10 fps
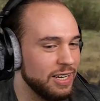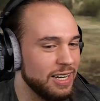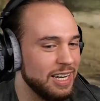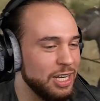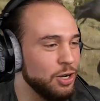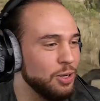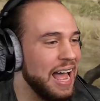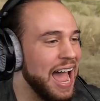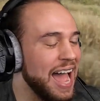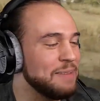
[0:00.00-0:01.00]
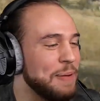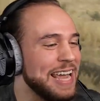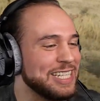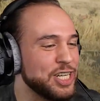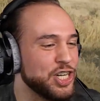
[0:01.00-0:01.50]
More you lied,
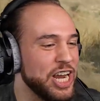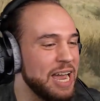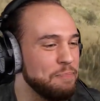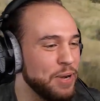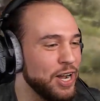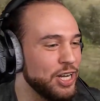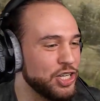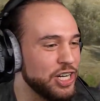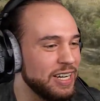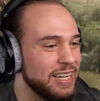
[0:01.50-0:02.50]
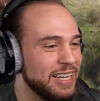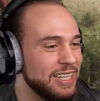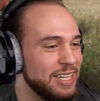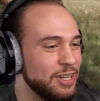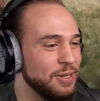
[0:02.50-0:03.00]
piece of shit, the oppressive
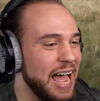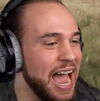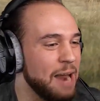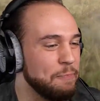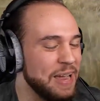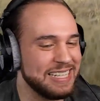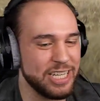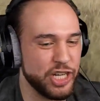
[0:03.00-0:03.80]
nature. You lied, piece of shit!